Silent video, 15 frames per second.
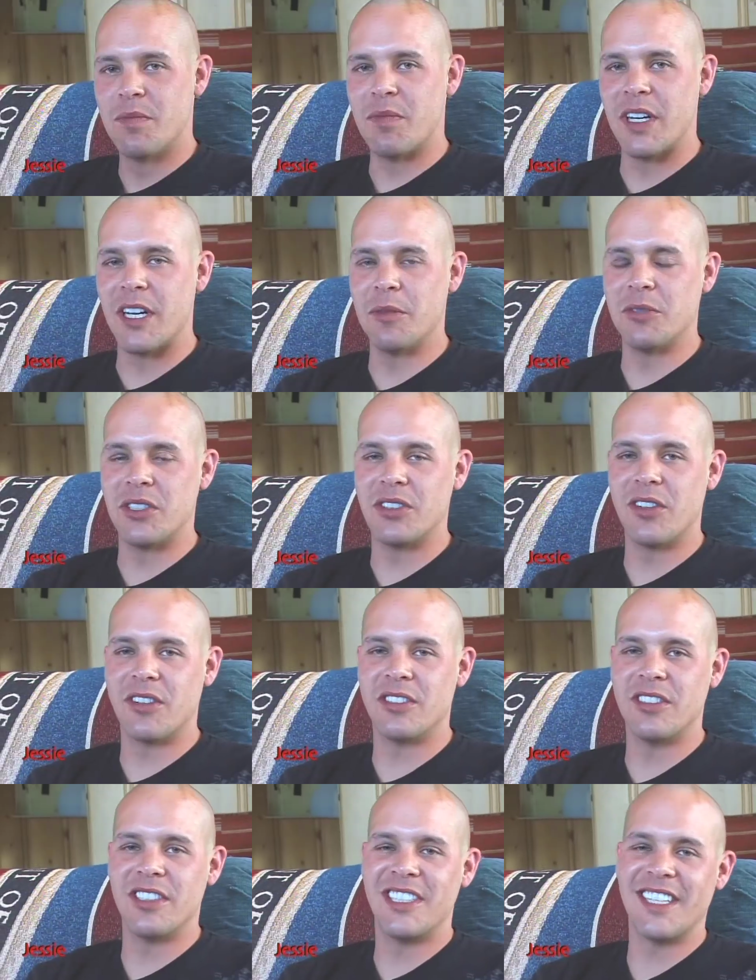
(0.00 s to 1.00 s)
My name is
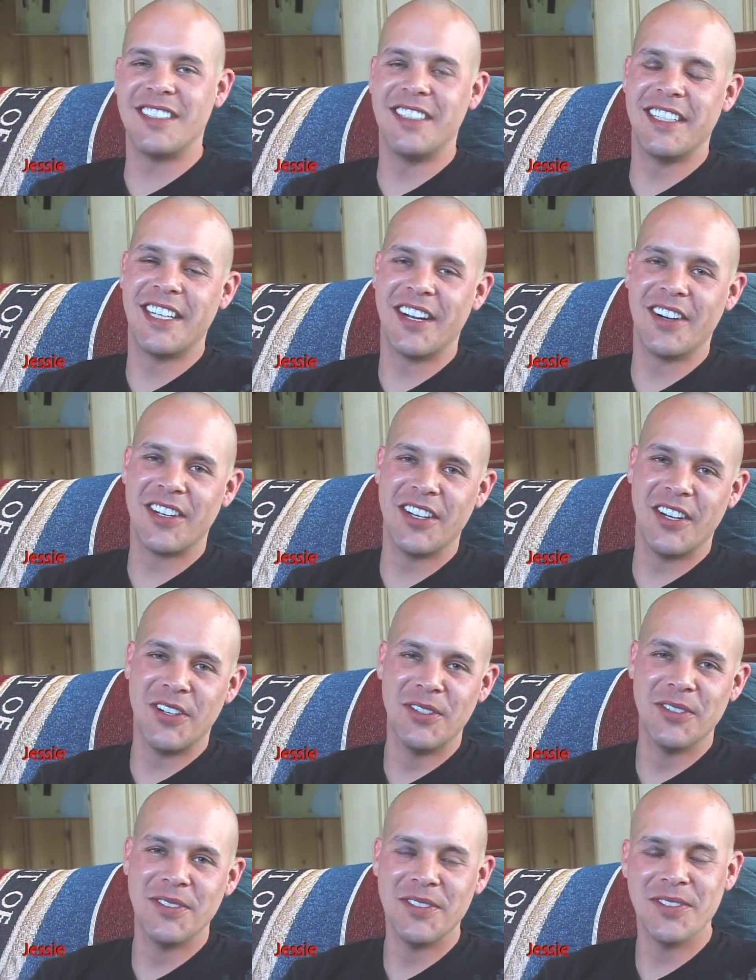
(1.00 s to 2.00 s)
Sergeant Jesse
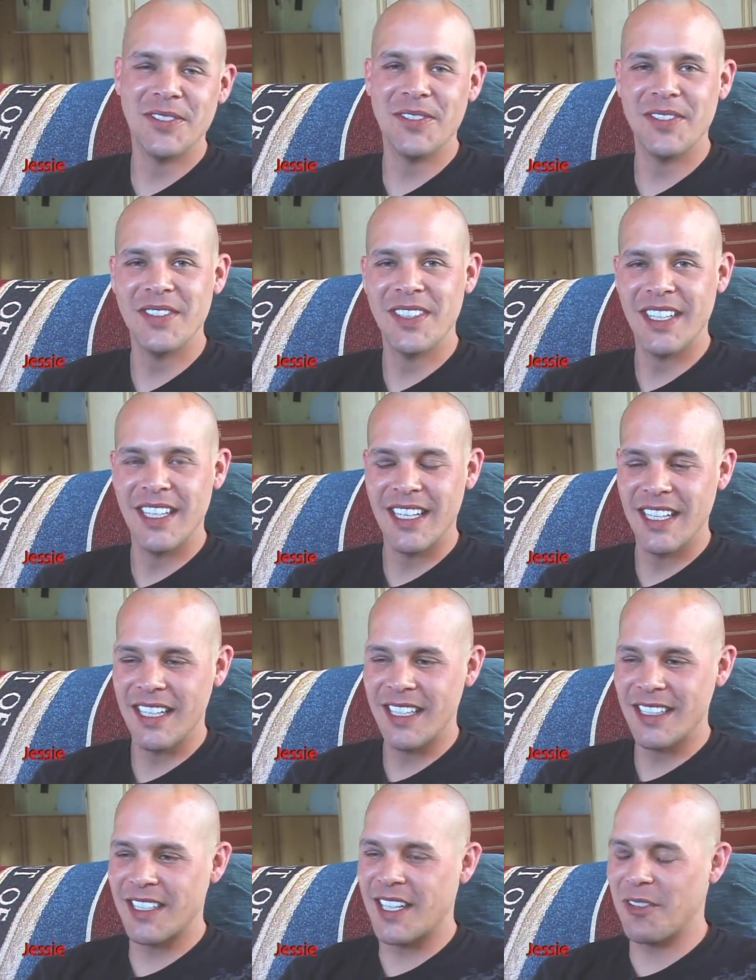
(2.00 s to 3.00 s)
Carrico.
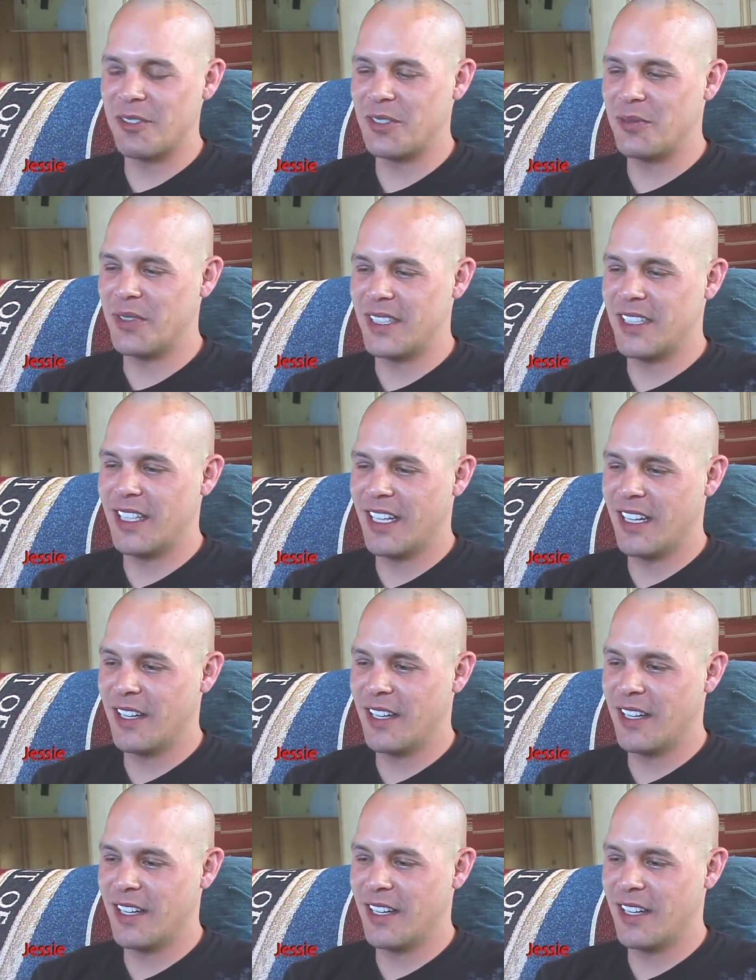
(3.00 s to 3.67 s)
I was with